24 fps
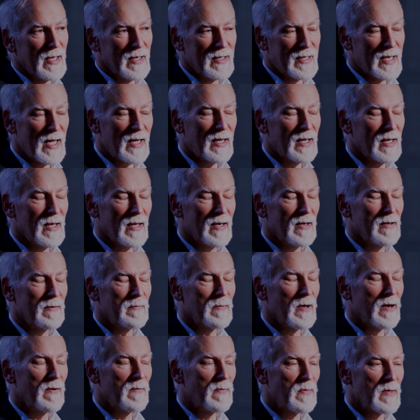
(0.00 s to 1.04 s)
can take
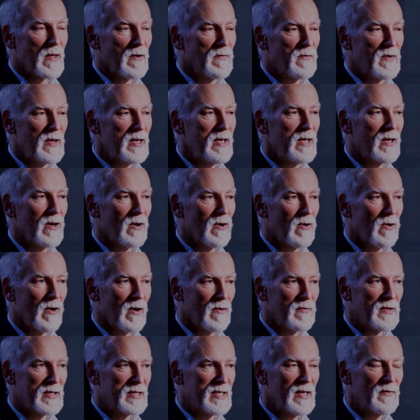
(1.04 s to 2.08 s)
a, a, a video
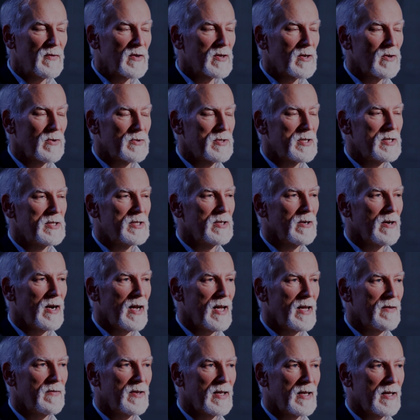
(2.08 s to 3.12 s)
of the difficulties you're
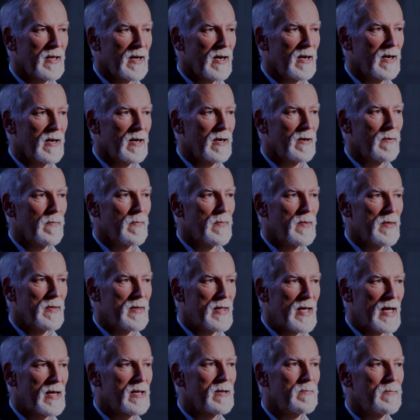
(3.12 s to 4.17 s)
having, um,
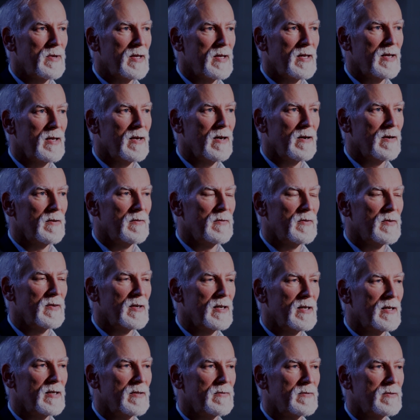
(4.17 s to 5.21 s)
that can be of
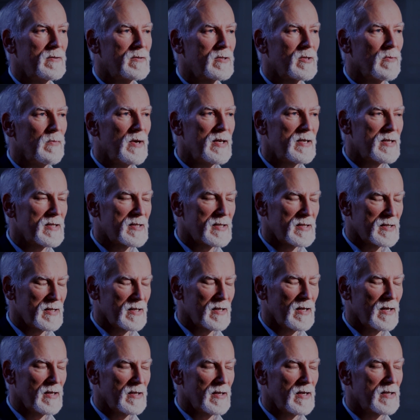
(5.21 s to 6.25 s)
uh, tremendous
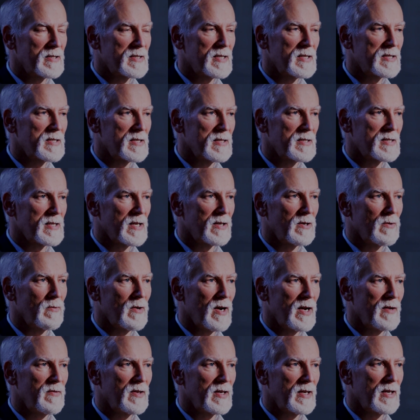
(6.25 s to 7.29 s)
uh, assistance at
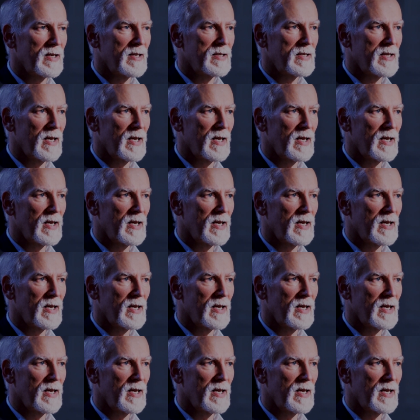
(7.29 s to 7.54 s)
arriving at a